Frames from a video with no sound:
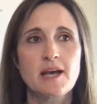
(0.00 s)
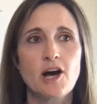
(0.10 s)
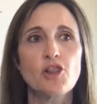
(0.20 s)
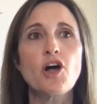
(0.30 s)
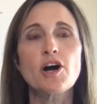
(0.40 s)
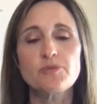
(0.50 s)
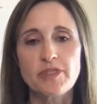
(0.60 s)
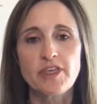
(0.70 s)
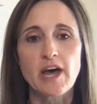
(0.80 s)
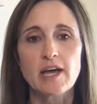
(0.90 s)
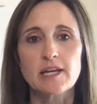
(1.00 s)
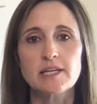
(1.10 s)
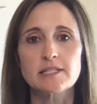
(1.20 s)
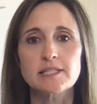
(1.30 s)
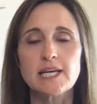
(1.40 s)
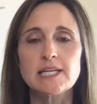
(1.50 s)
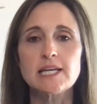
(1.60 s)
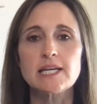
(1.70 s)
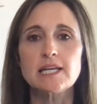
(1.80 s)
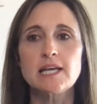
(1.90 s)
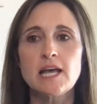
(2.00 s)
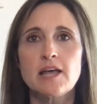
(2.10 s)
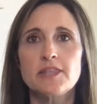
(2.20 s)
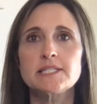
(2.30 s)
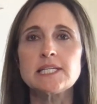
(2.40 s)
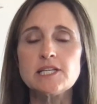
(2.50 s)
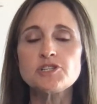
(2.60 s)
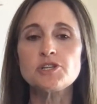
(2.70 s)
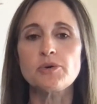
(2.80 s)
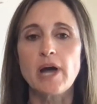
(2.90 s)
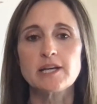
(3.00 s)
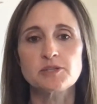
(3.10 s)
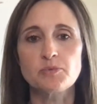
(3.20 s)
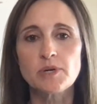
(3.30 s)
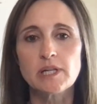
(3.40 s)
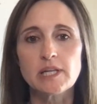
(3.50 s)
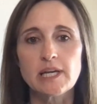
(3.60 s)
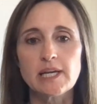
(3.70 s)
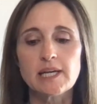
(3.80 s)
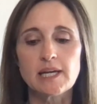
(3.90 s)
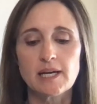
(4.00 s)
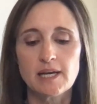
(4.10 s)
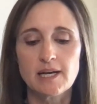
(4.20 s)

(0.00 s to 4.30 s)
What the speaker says: along with that this issue has really